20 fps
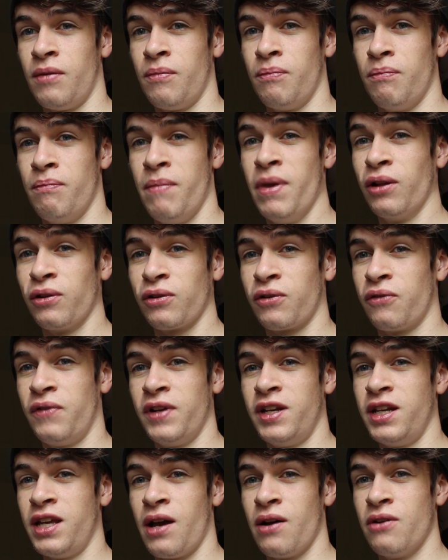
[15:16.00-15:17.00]
milk
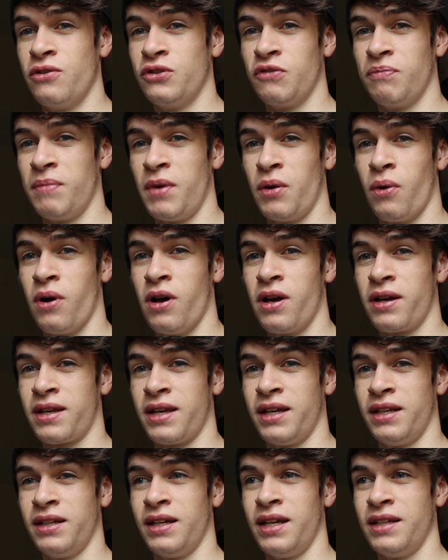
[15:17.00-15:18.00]
videos of me
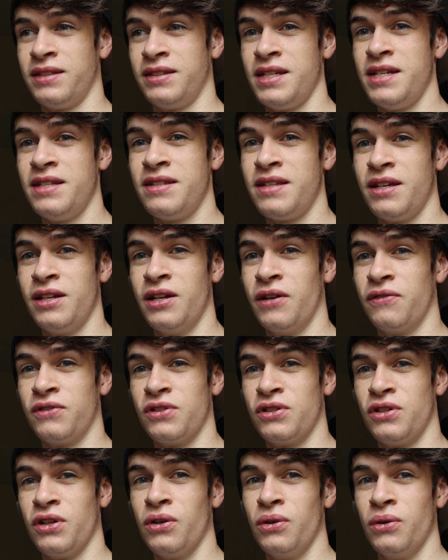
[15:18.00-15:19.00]
working. It's easy enough
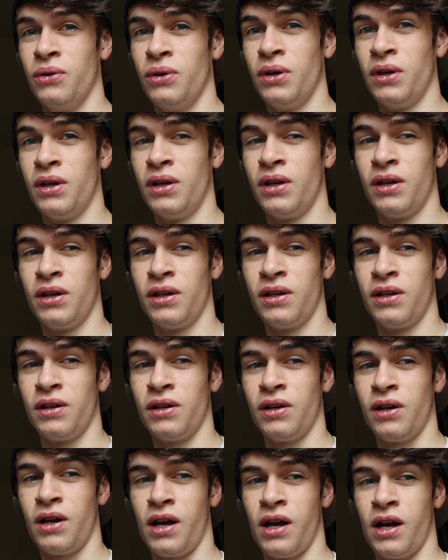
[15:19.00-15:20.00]
to do.
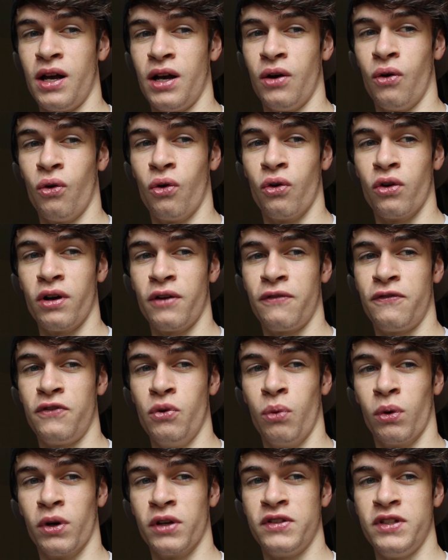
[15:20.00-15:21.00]
Or if
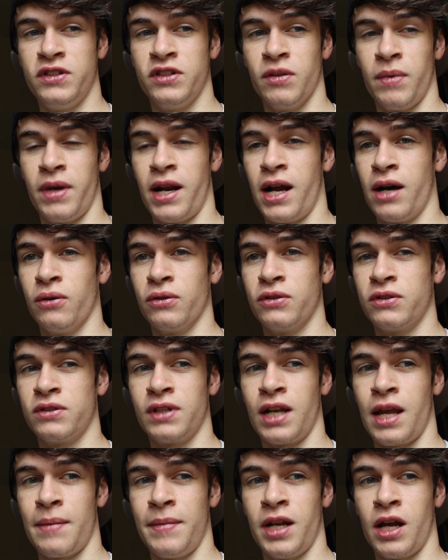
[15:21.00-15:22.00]
you want to see something
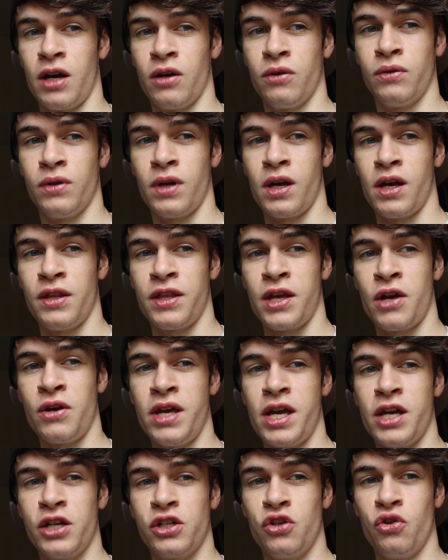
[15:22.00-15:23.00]
else, let me know. The
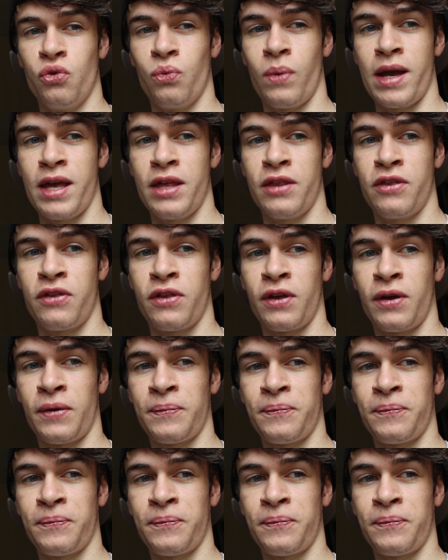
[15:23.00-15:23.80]
only issue with